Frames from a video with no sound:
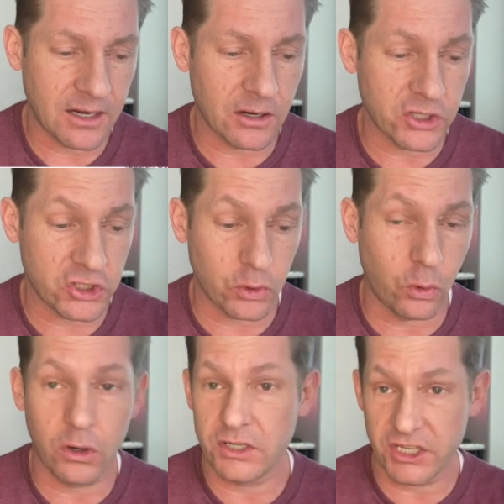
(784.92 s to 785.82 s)
our
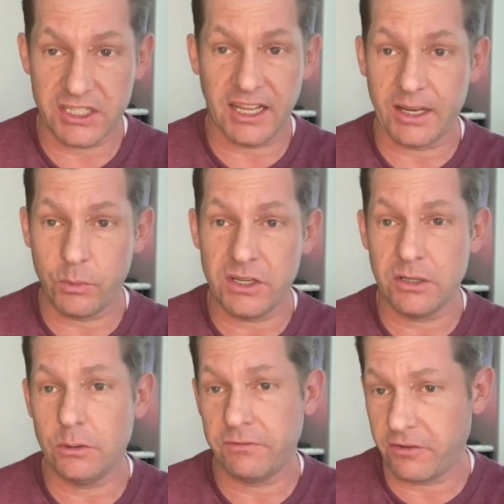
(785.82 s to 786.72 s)
store, just like we
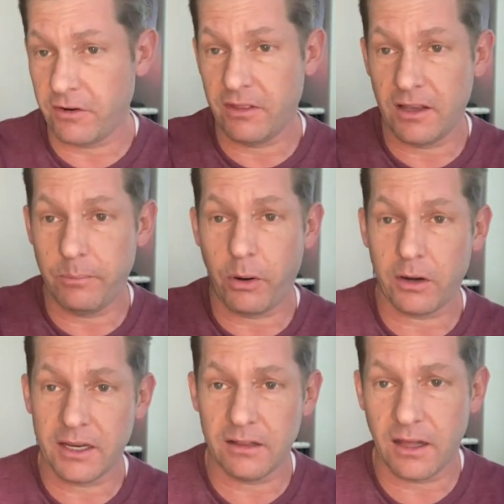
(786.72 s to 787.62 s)
do for the
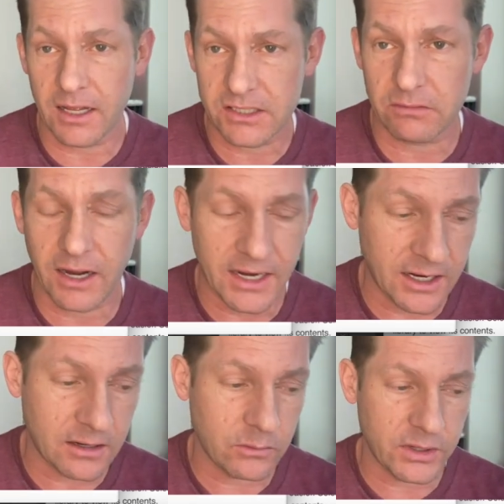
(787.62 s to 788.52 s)
parking lots right
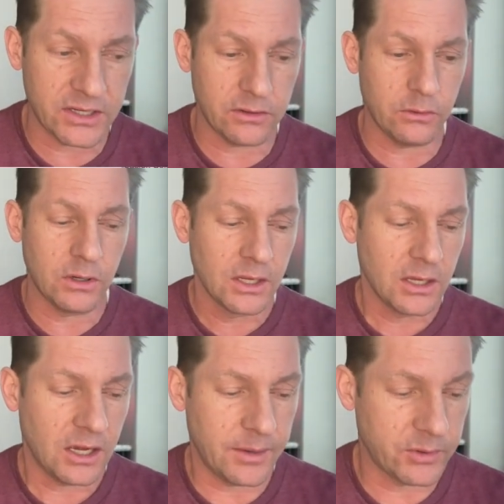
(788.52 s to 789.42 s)
here. We do
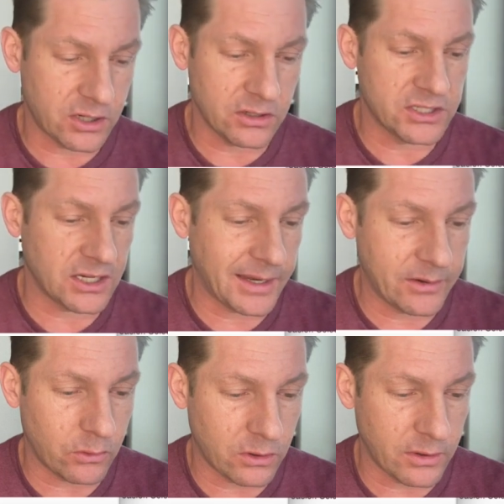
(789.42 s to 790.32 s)

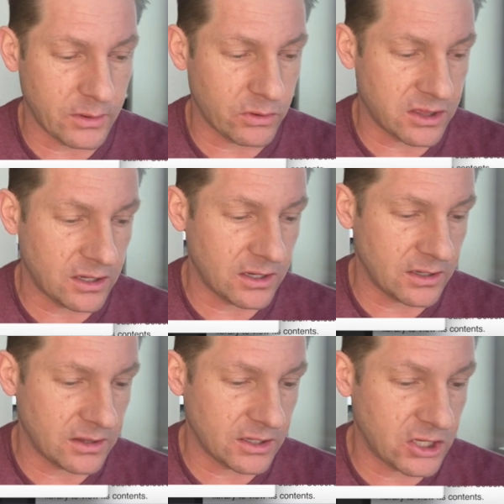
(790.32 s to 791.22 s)
curbside ordering with
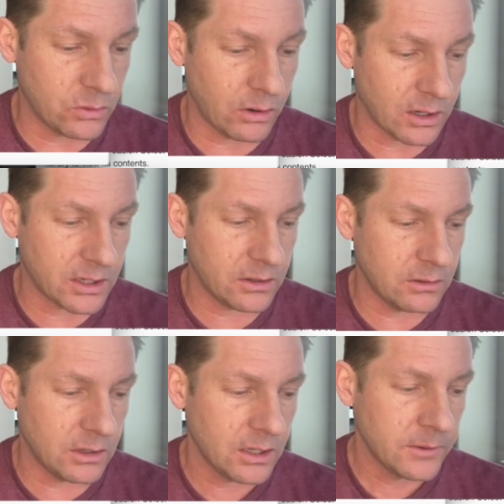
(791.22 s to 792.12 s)
the QR
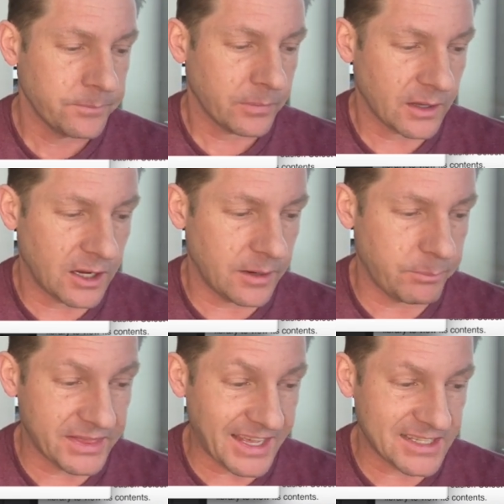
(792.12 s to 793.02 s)
code.
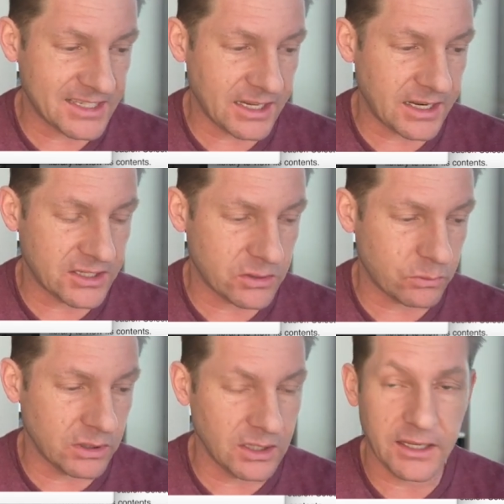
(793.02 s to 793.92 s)
But that's it. It's
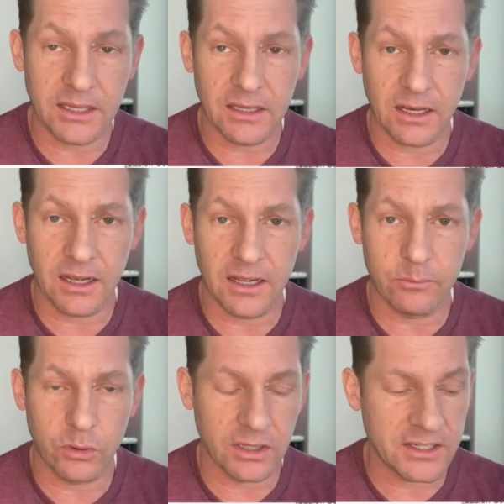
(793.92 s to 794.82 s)
really,
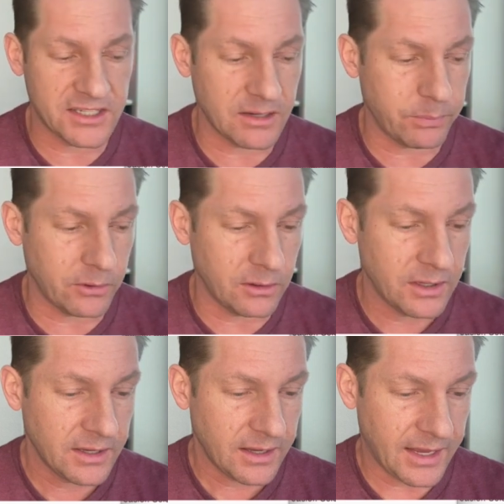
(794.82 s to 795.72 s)
really simple
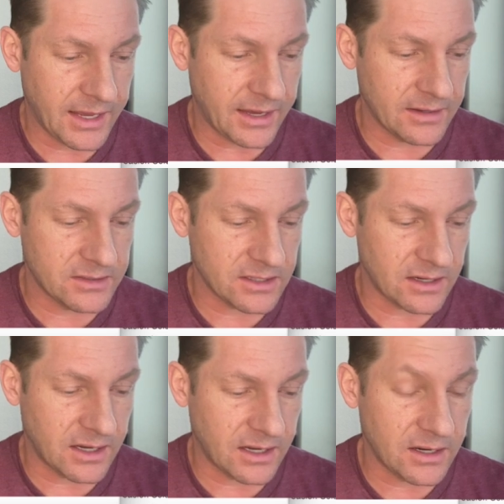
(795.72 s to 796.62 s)
and
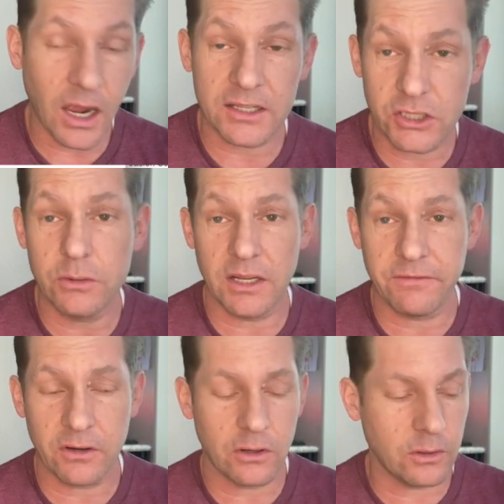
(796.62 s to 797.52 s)
not too
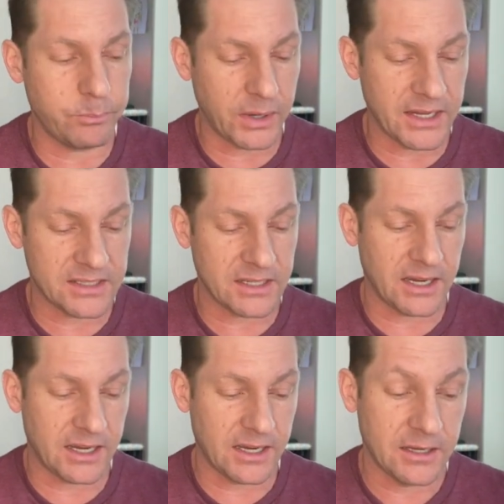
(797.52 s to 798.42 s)
difficult, but
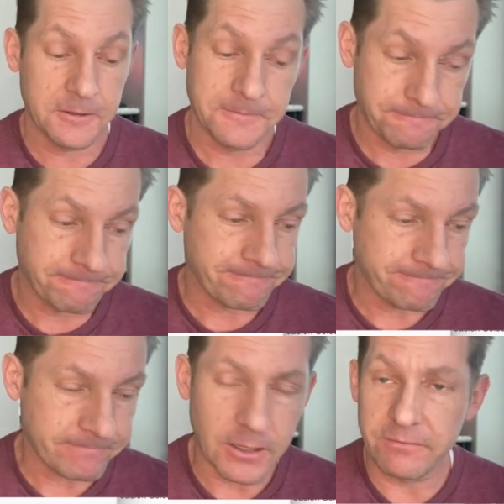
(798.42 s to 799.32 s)

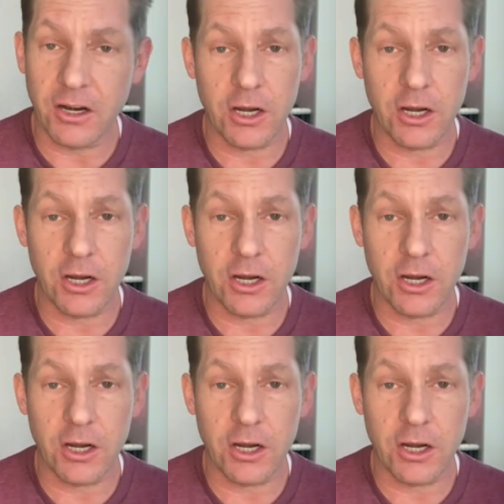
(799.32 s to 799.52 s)
very